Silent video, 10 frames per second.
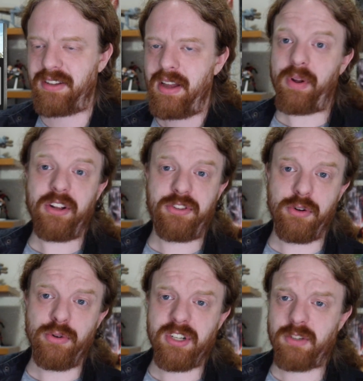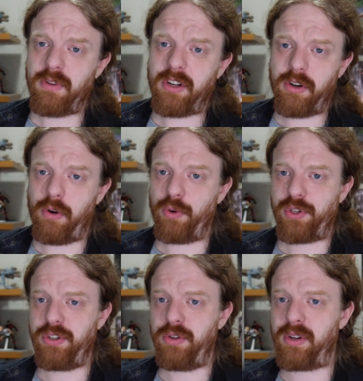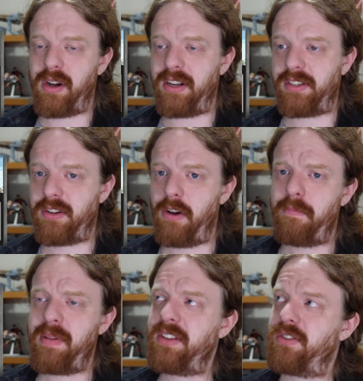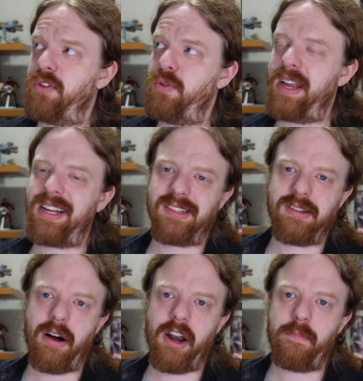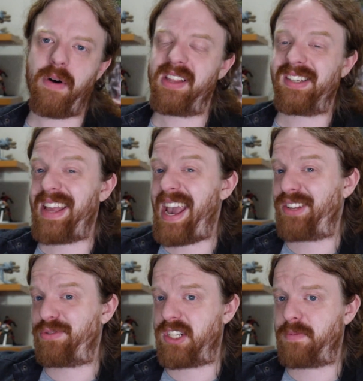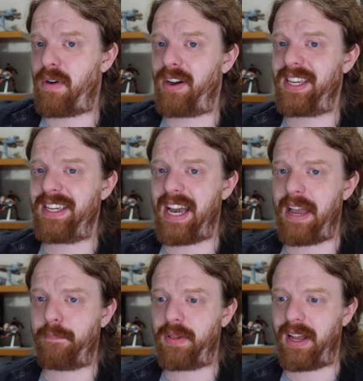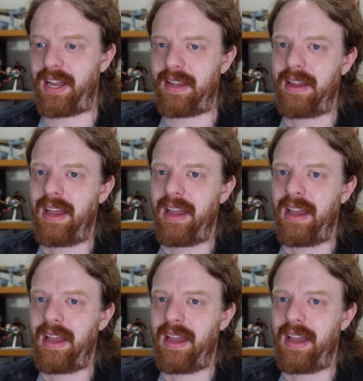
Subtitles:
But I do just want to caution you guys, don't be too excited by this extra spiky gameplay.